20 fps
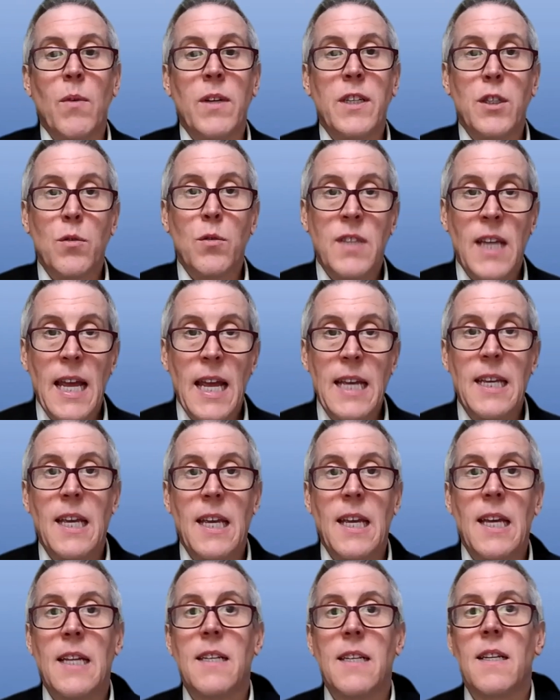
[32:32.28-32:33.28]
We do take
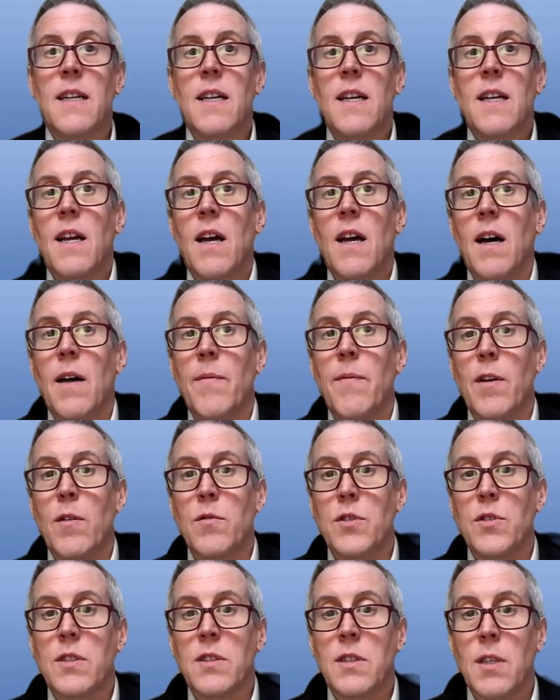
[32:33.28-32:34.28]
in
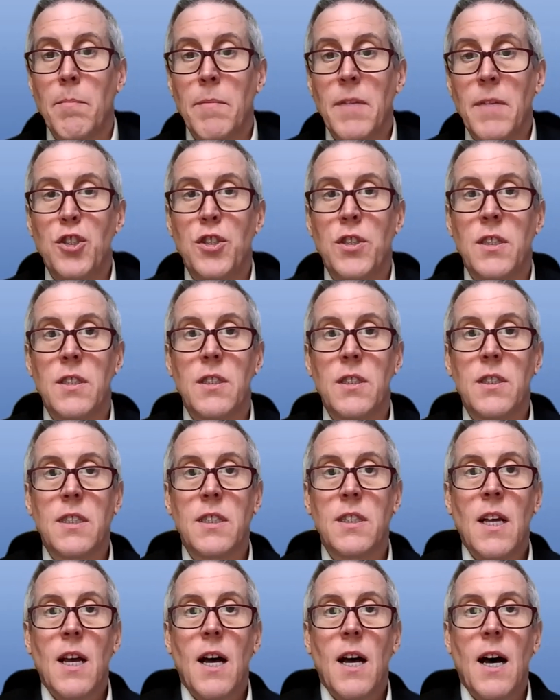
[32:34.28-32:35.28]
those
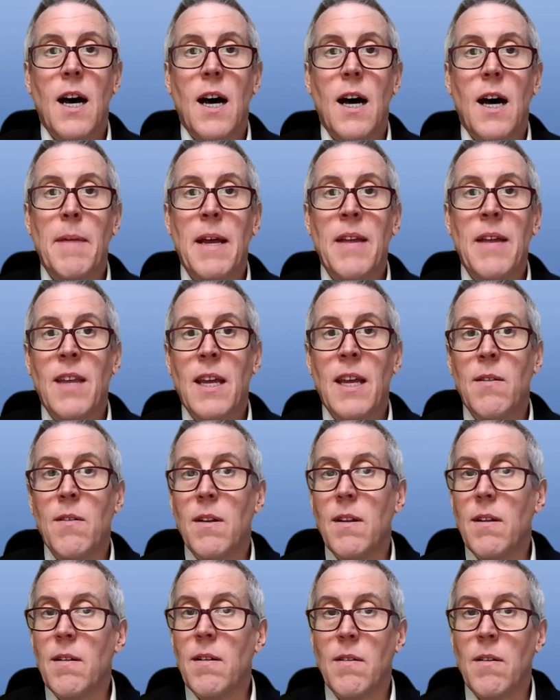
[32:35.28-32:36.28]
submissions, and
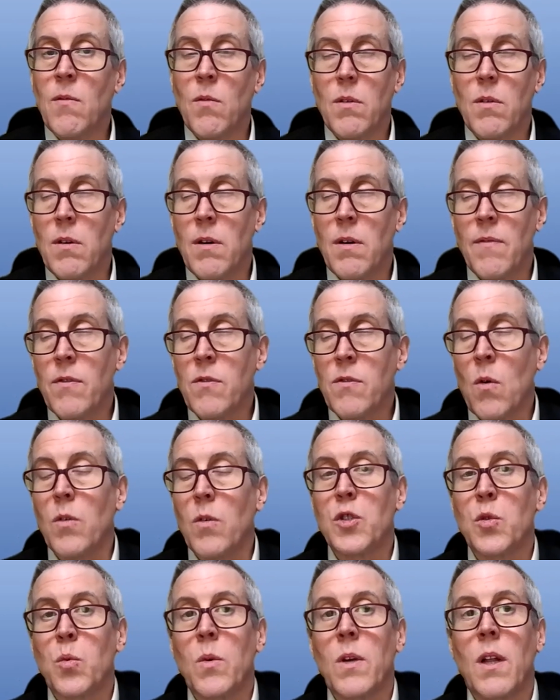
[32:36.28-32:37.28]
then of
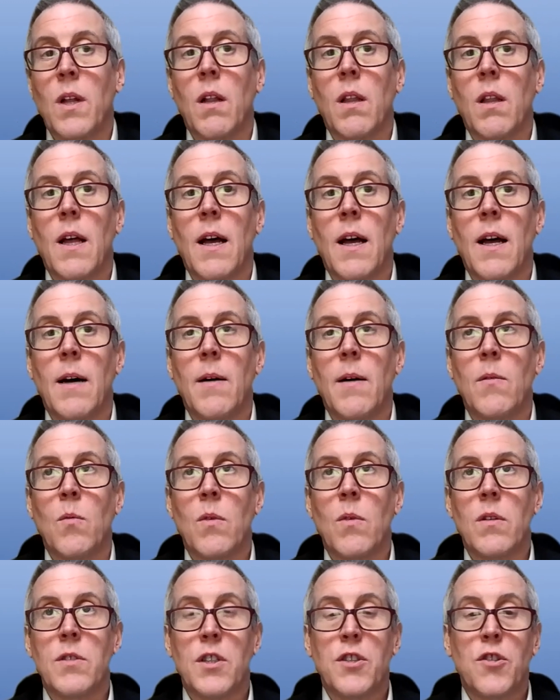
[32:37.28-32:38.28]
course
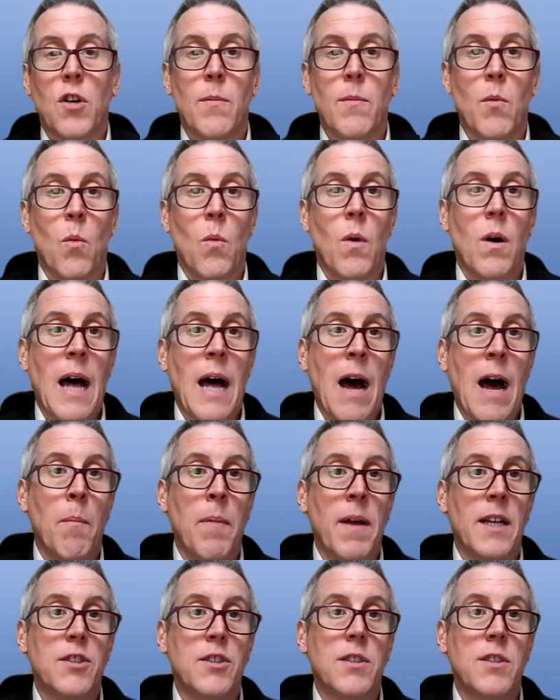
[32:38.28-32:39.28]
we'll determine how
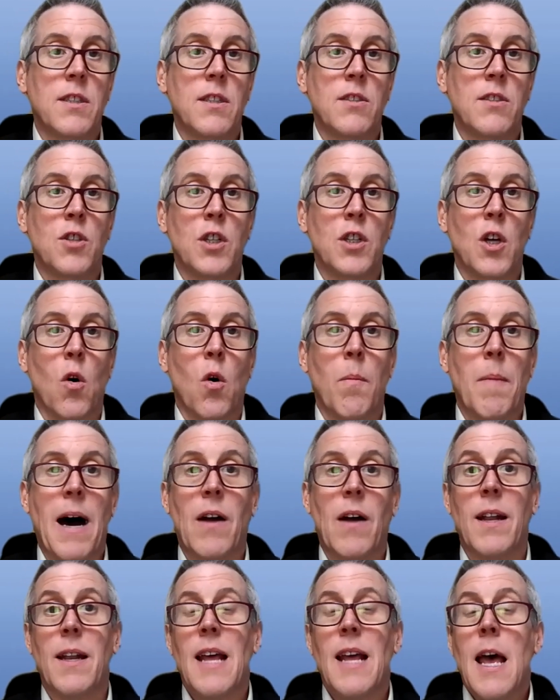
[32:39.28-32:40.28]
best to go
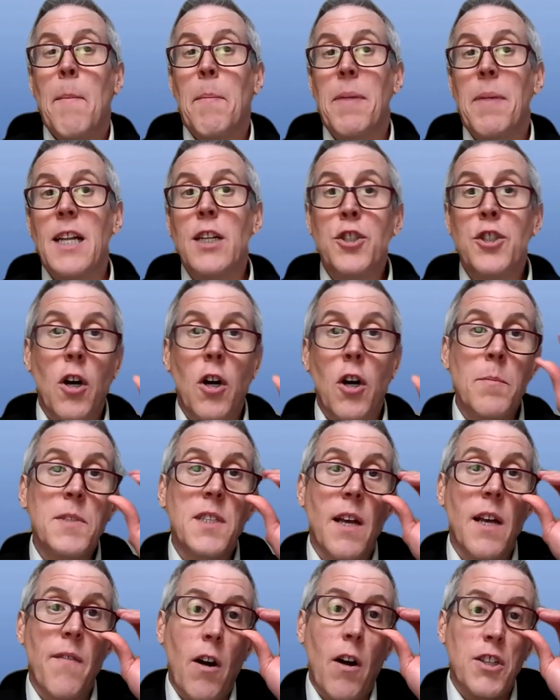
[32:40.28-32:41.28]
about it. But in
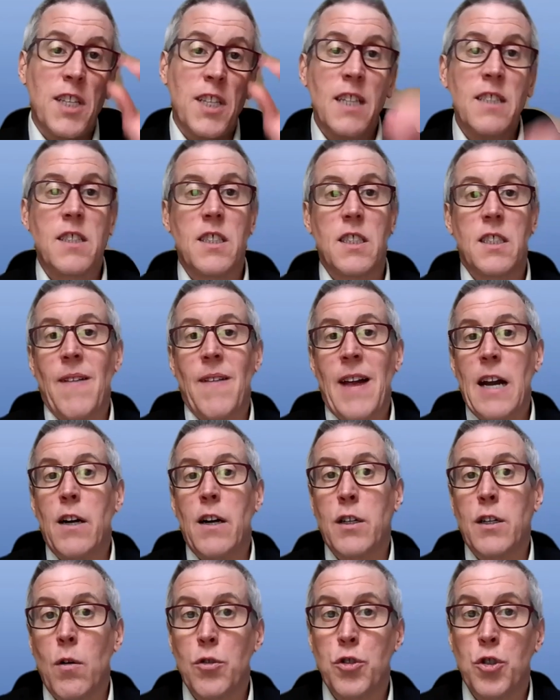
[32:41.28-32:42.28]
terms of our Census of
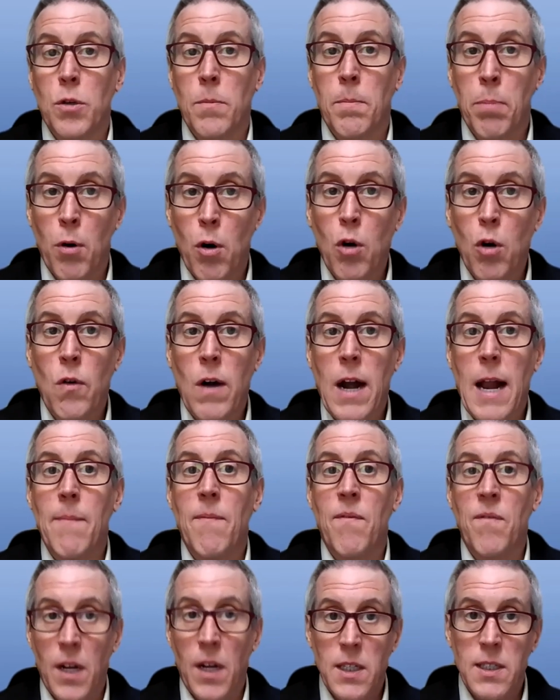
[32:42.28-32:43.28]
Agriculture
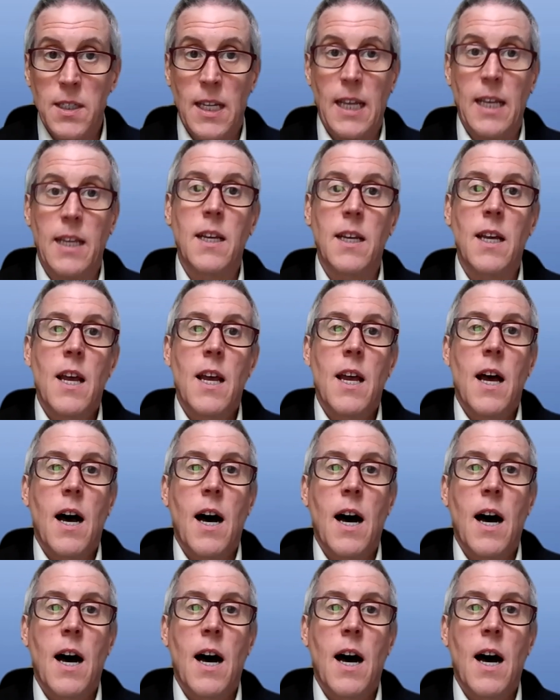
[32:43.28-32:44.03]
program funding,